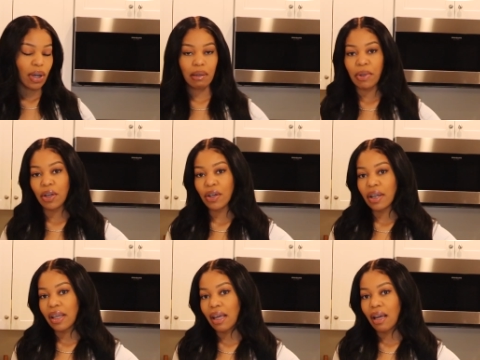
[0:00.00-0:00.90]
going to be
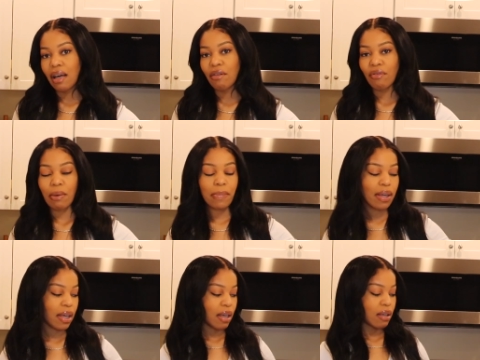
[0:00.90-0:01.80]
cooking a rum
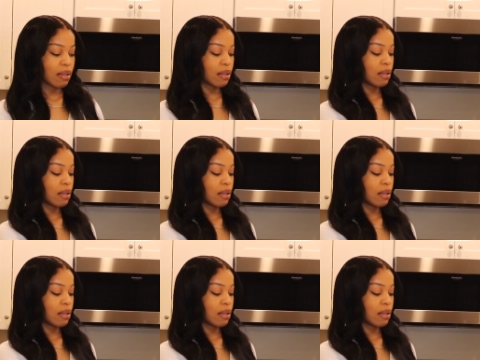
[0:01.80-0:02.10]
cake.